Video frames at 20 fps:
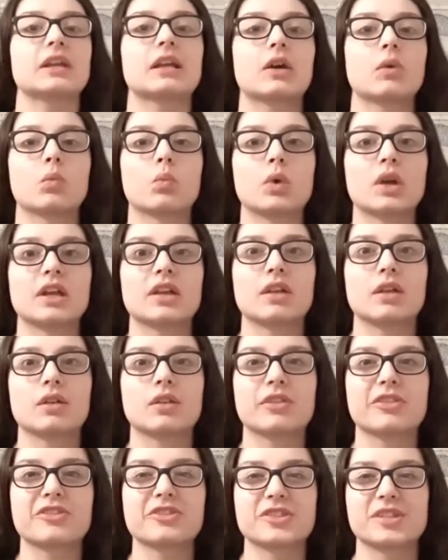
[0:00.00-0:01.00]
with
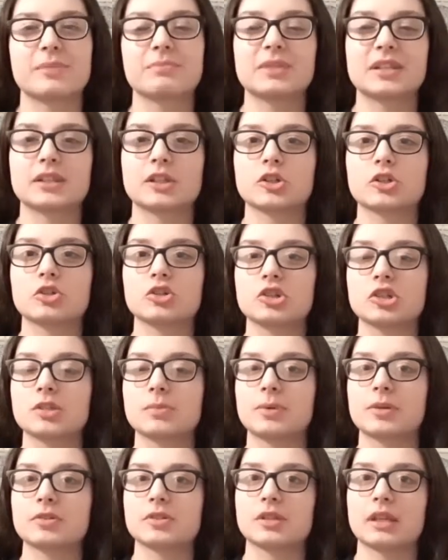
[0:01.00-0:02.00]
something that you're just
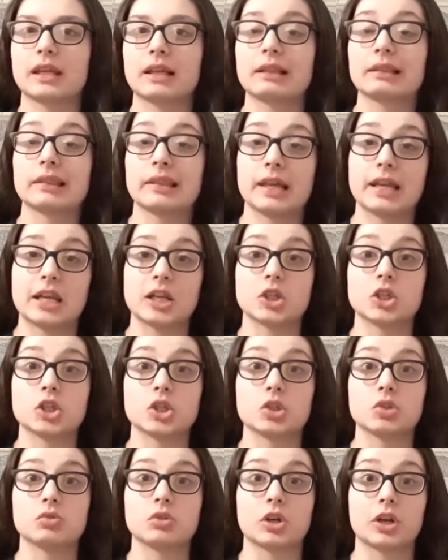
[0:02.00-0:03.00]
supposed to like let it
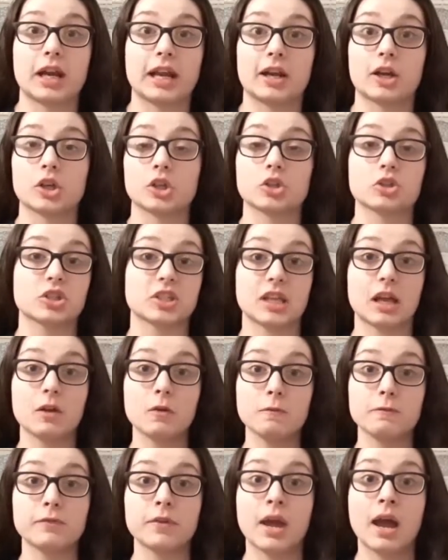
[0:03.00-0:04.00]
do your hair
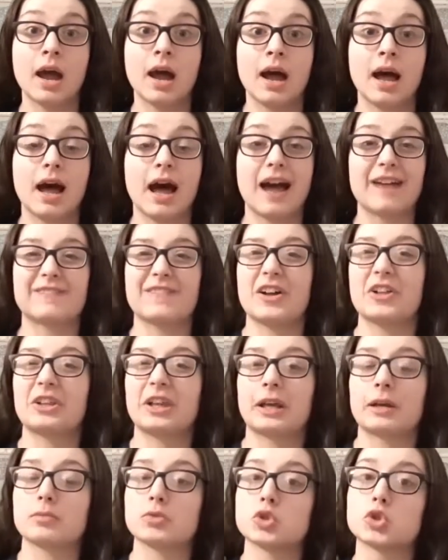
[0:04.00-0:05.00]
yourself, I felt
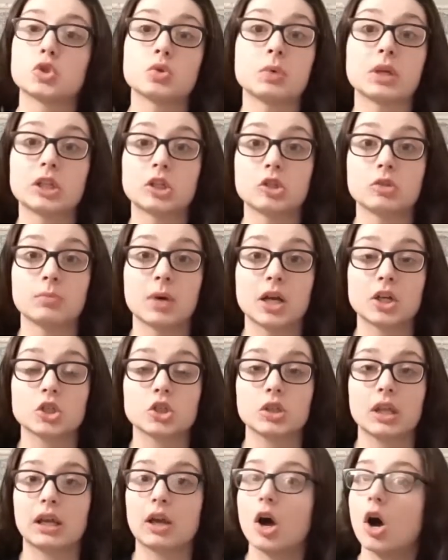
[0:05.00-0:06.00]
like I was doing too
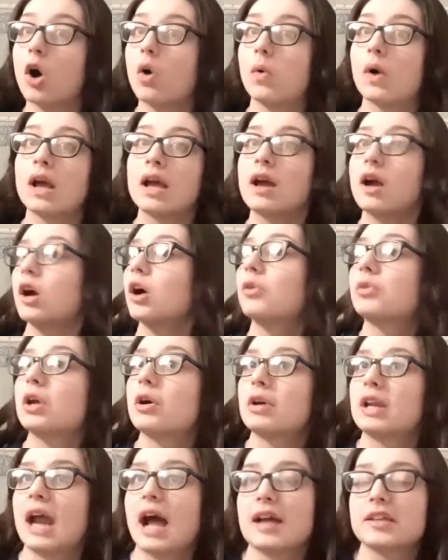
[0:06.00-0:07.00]
much. Like, oh no,
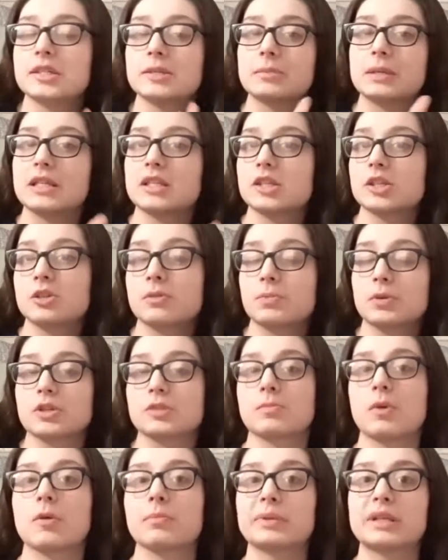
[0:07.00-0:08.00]
it has to be a super
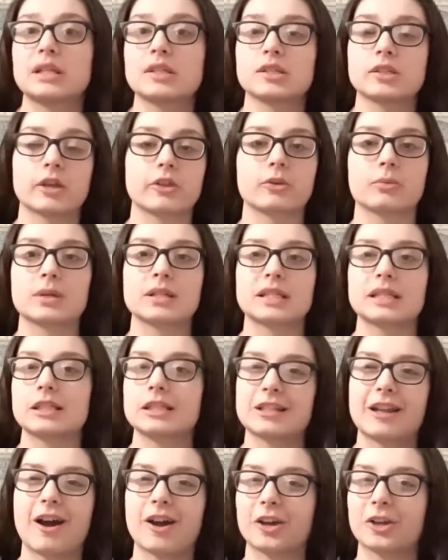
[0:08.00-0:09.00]
small piece, otherwise it's
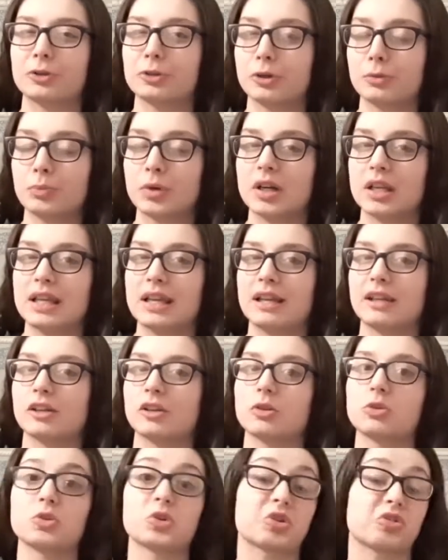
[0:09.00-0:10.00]
not gonna look pretty and
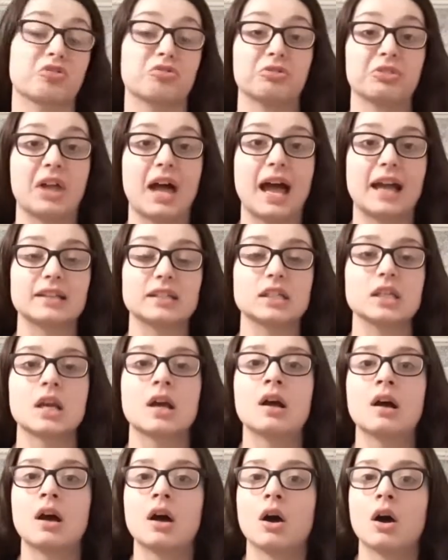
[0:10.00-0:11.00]
it'll look flat.
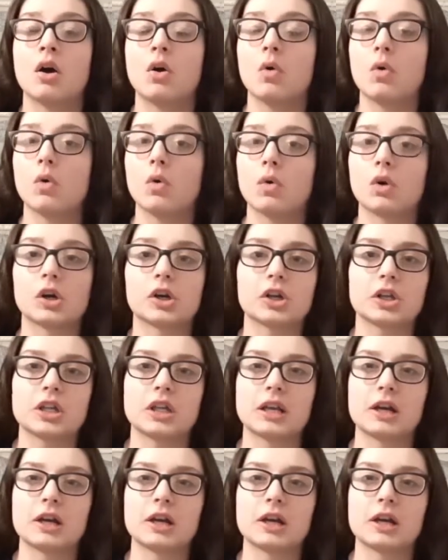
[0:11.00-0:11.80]
Or, you